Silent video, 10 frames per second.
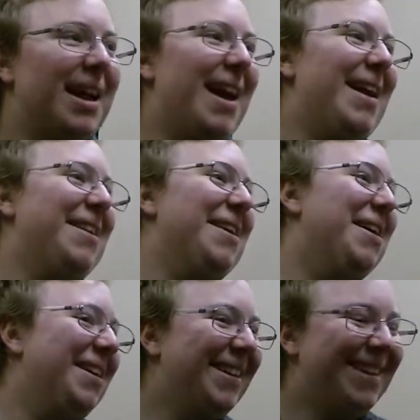And
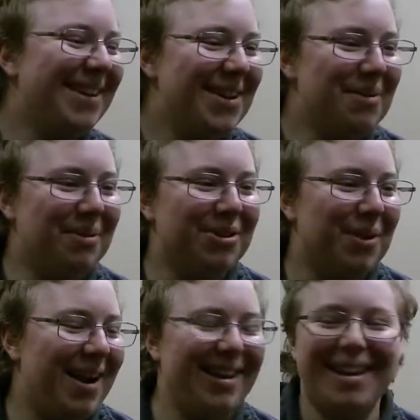we're
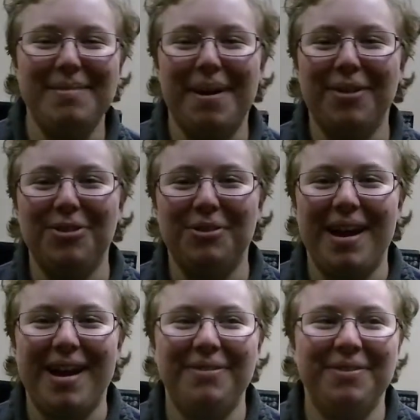trying to keep out the
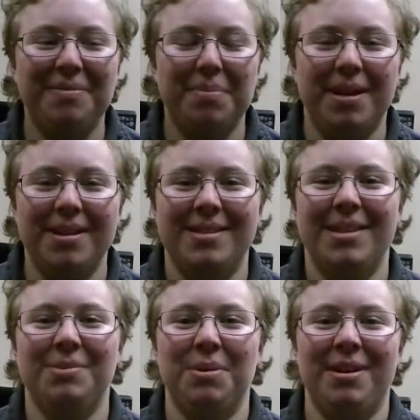draft because
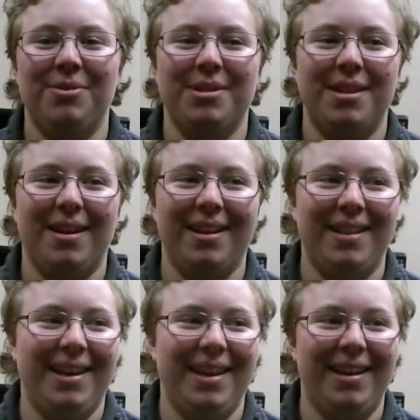these windows suck and
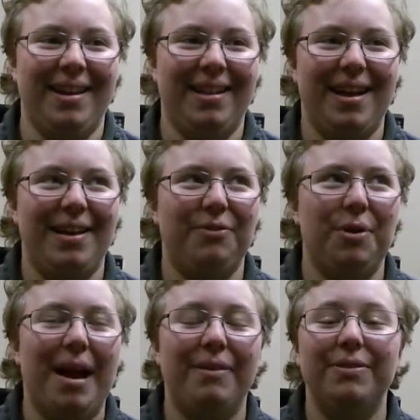they get in a lot of
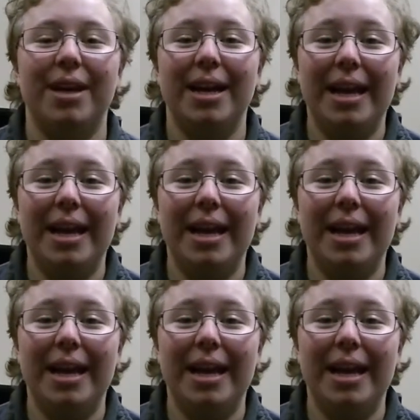draft.